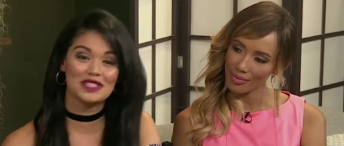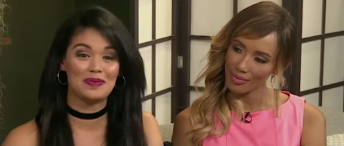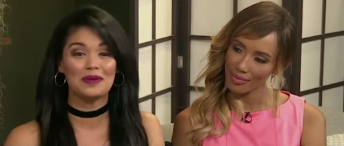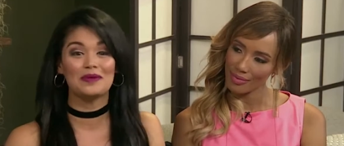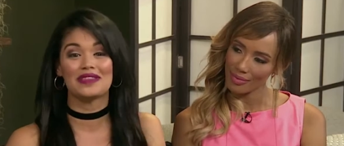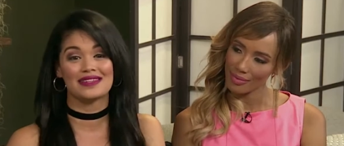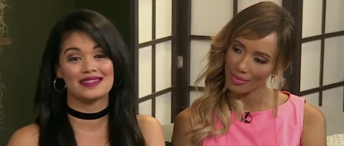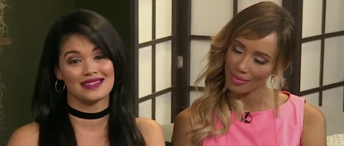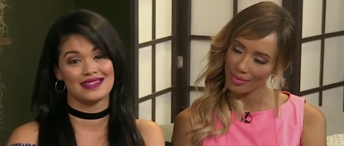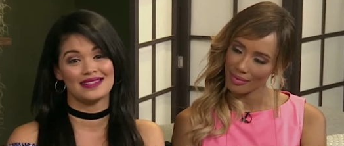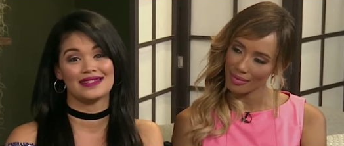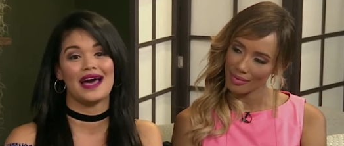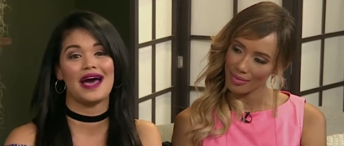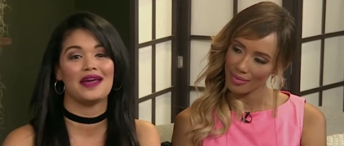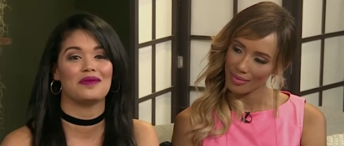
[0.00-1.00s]
Speaker 1: She's been with us the
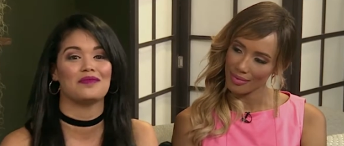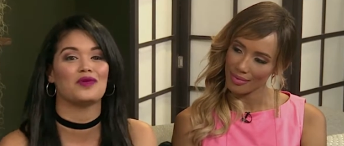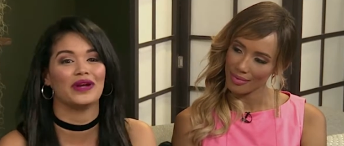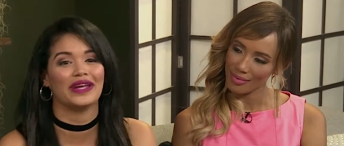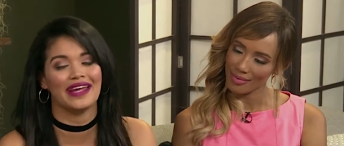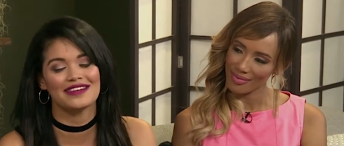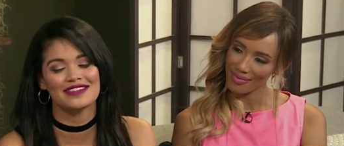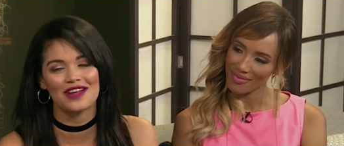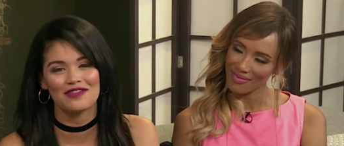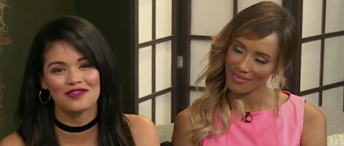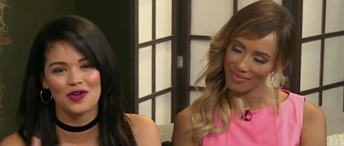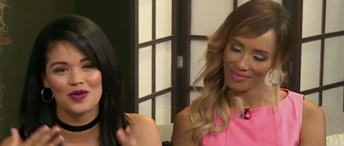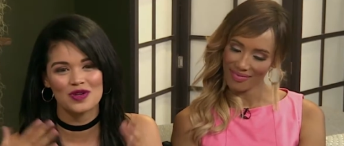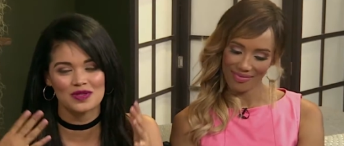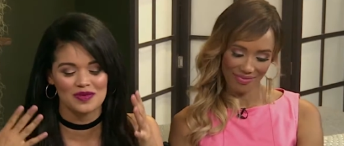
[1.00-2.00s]
entire morning, and of
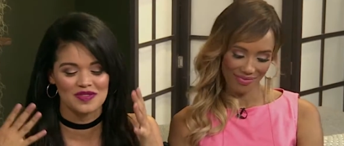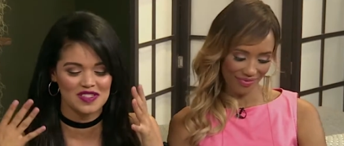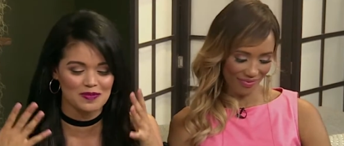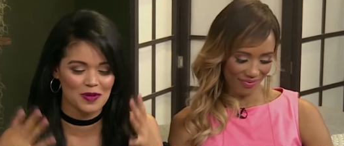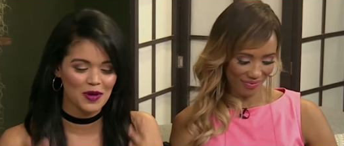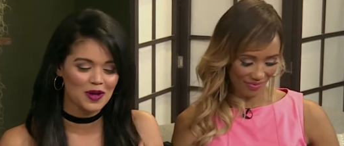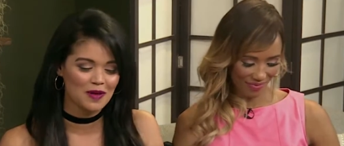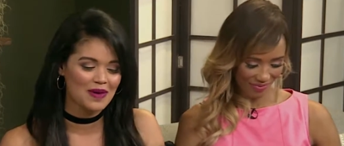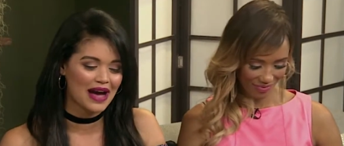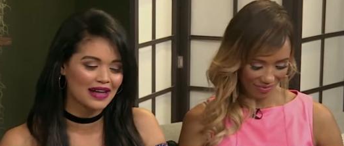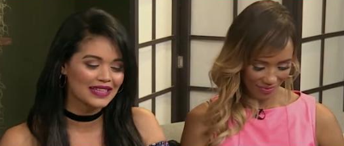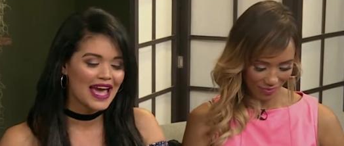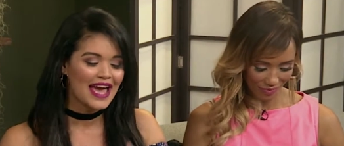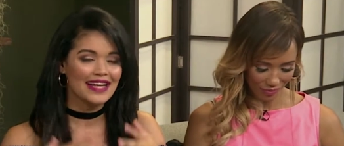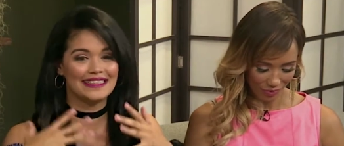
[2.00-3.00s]
course, we spoke about
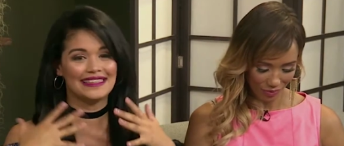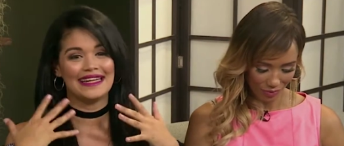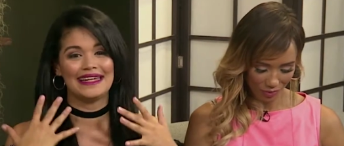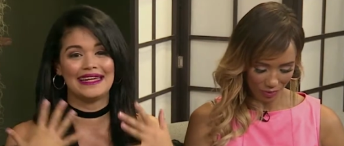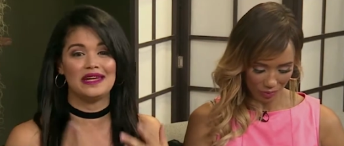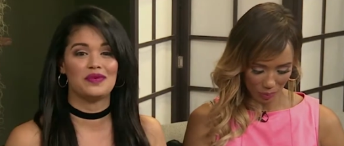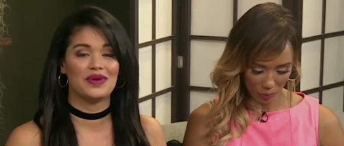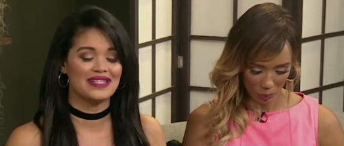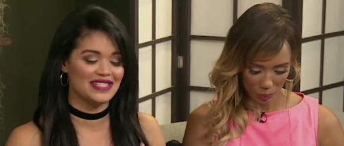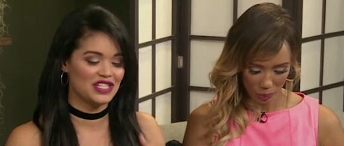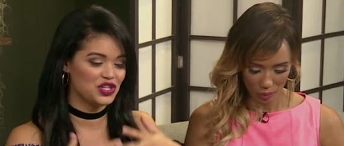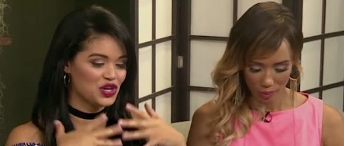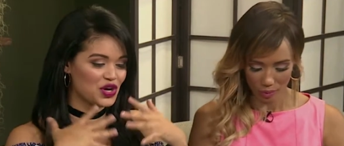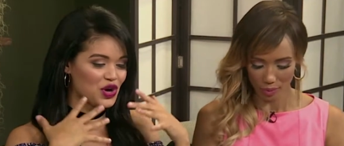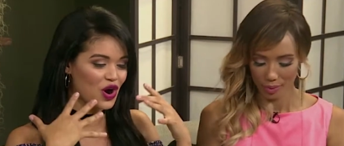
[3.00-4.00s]
Hlengiwe's
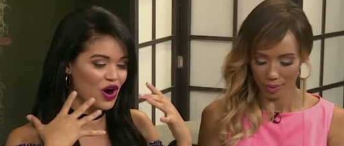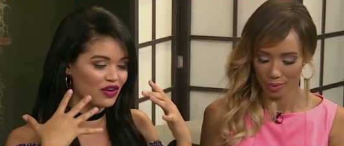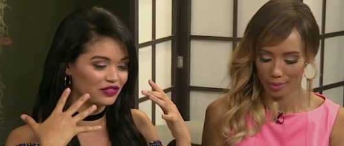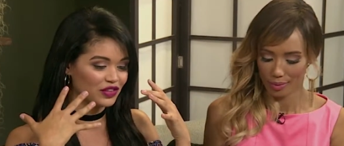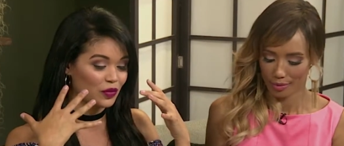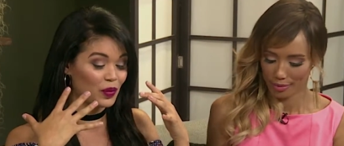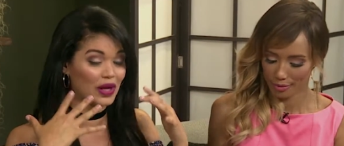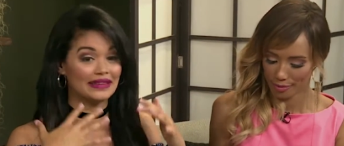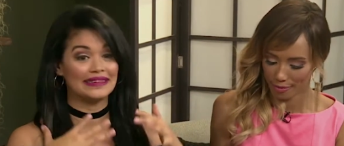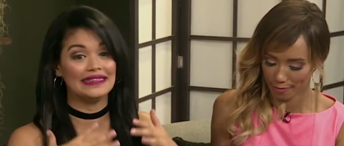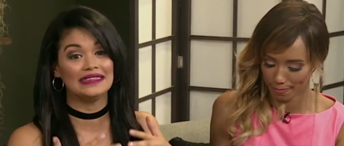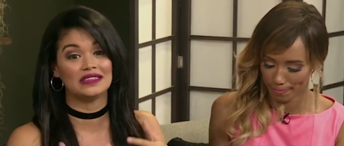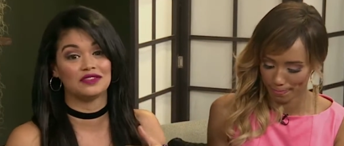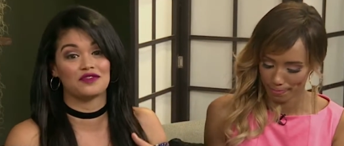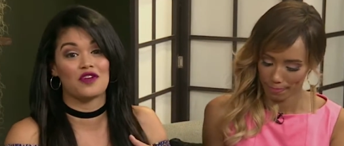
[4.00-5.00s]
year of, uh, well, at
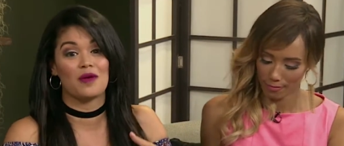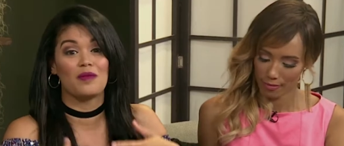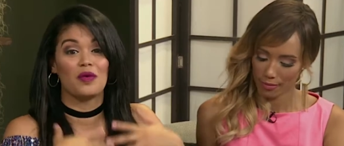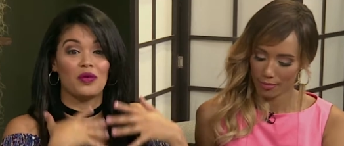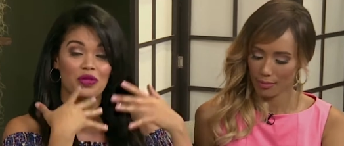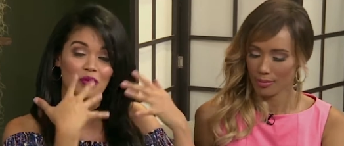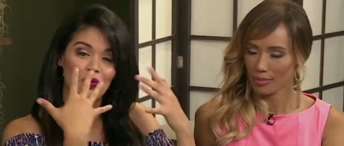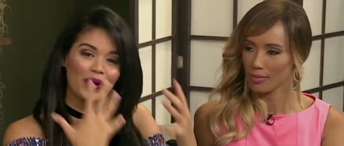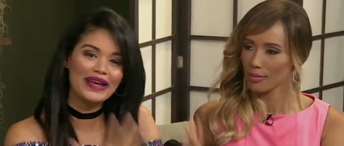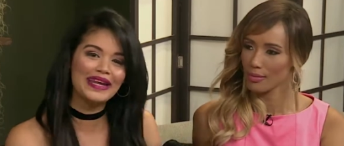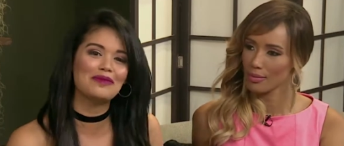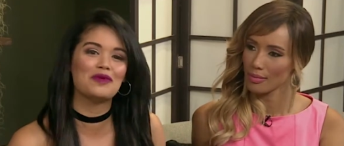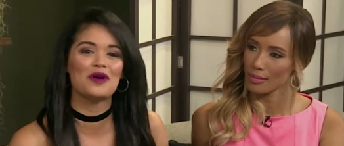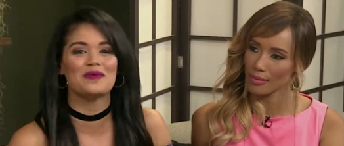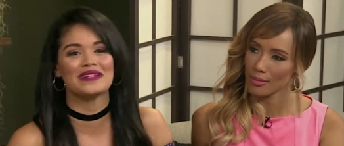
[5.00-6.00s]
least from the winning
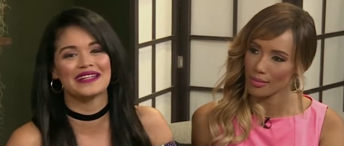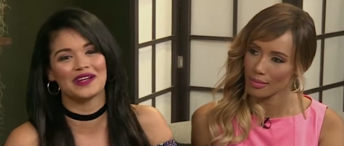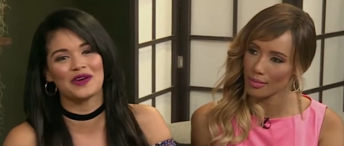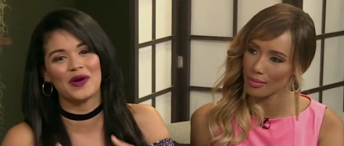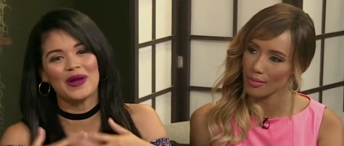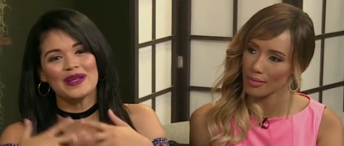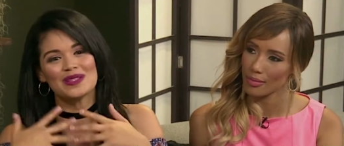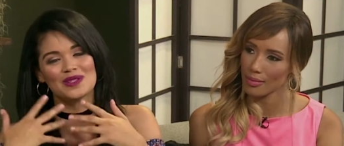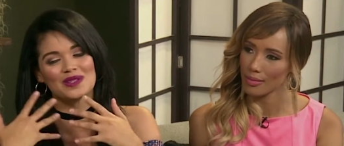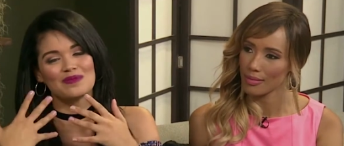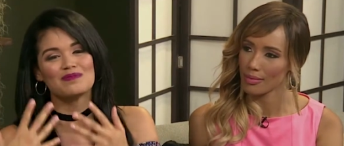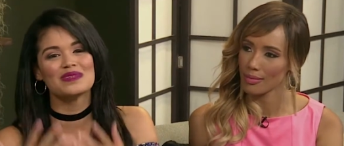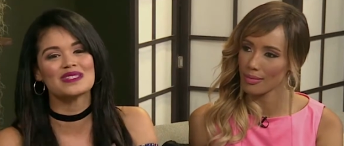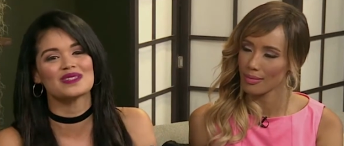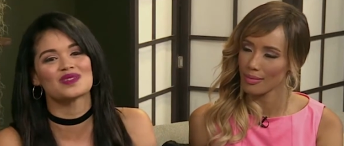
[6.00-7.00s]
moment and going to the
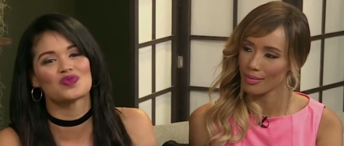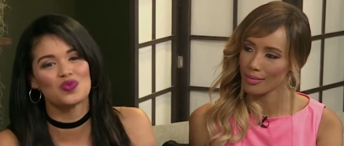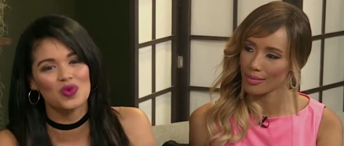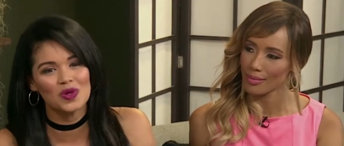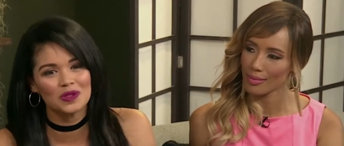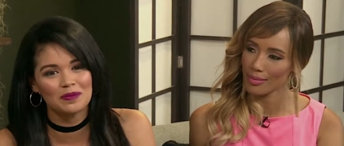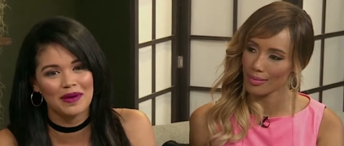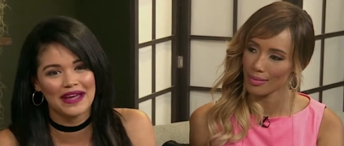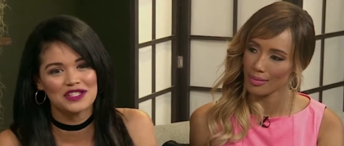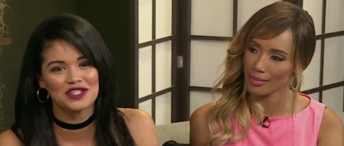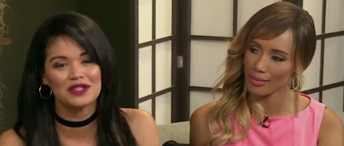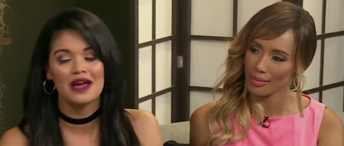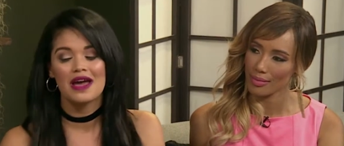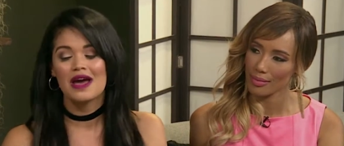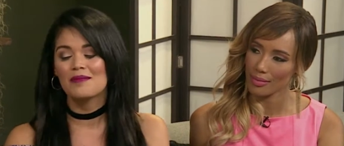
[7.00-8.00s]
Mrs. World pageant.
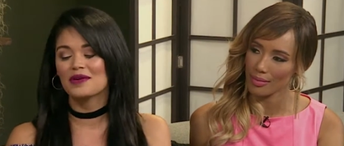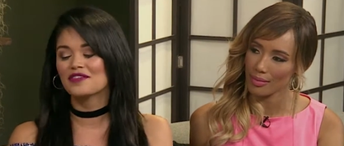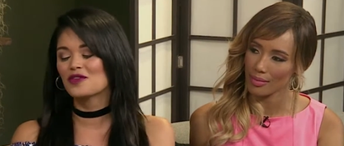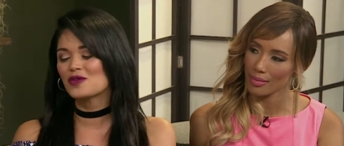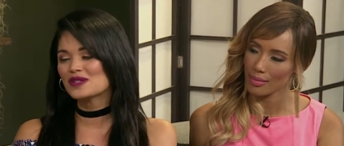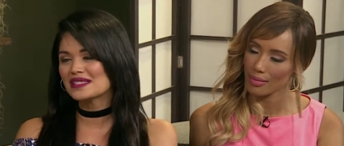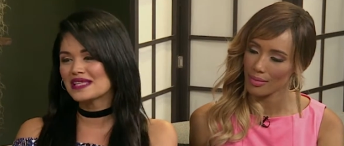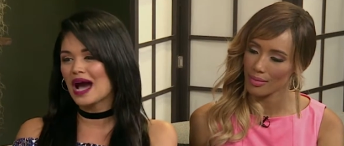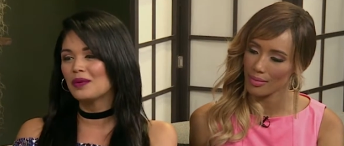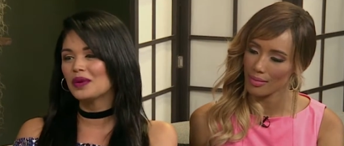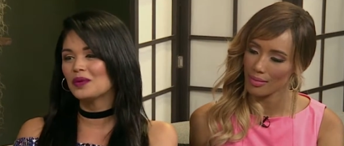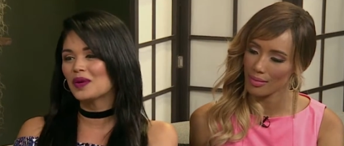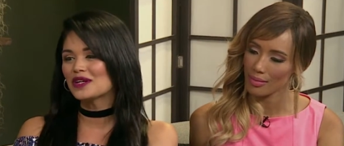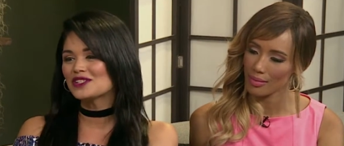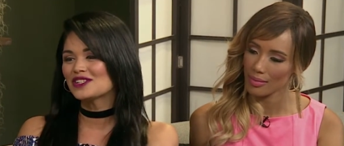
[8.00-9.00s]
But of course, now we
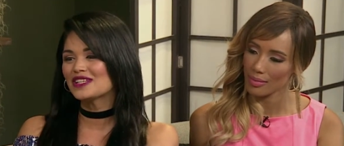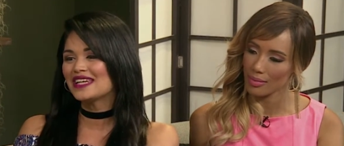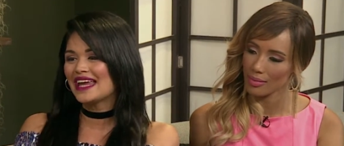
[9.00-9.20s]
want to